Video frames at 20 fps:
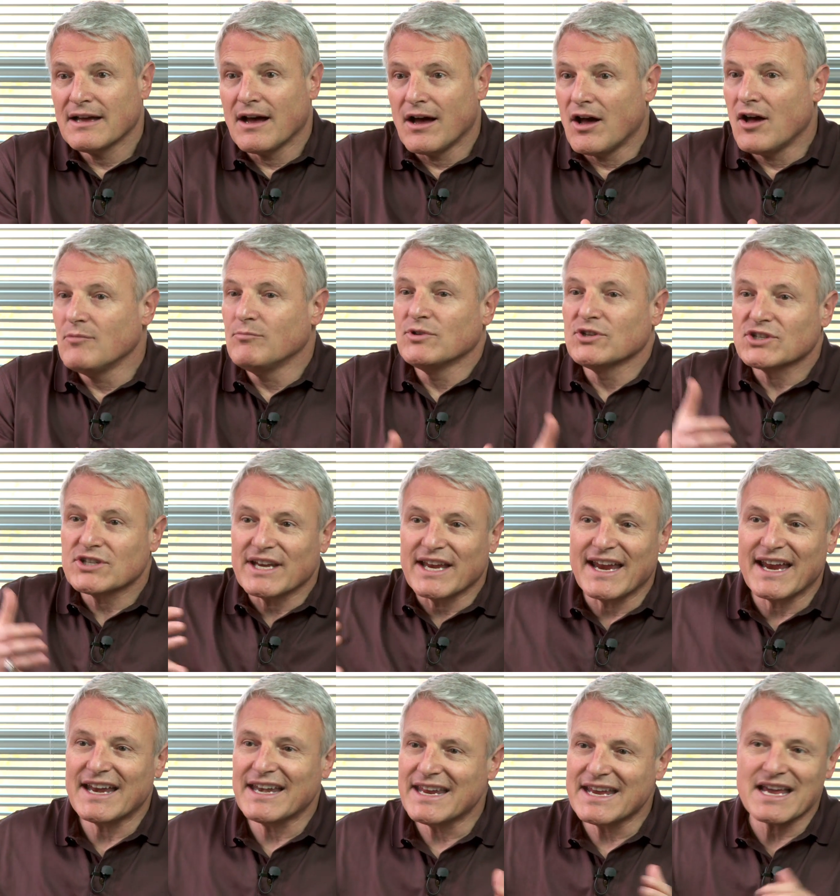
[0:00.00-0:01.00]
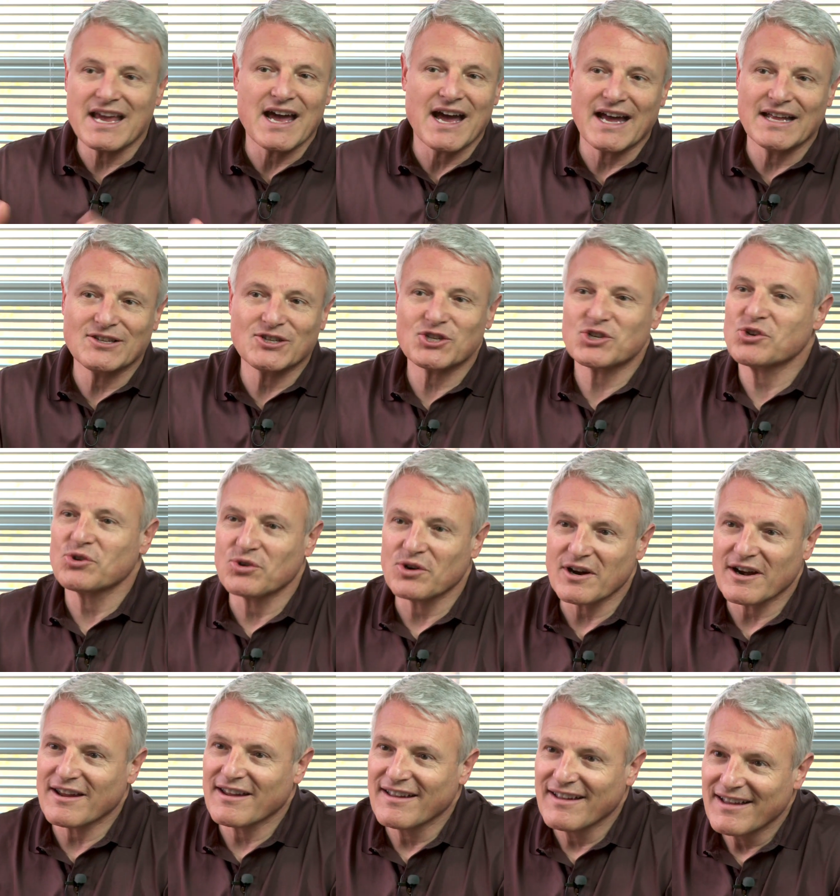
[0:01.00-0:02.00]
Almost any God
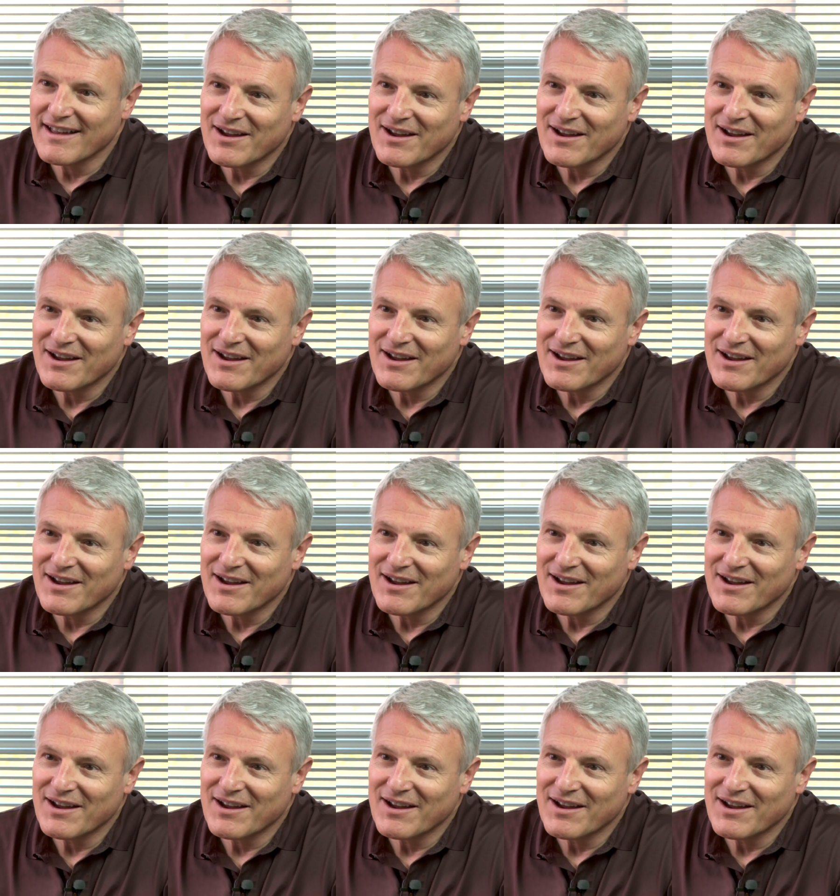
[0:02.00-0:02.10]
story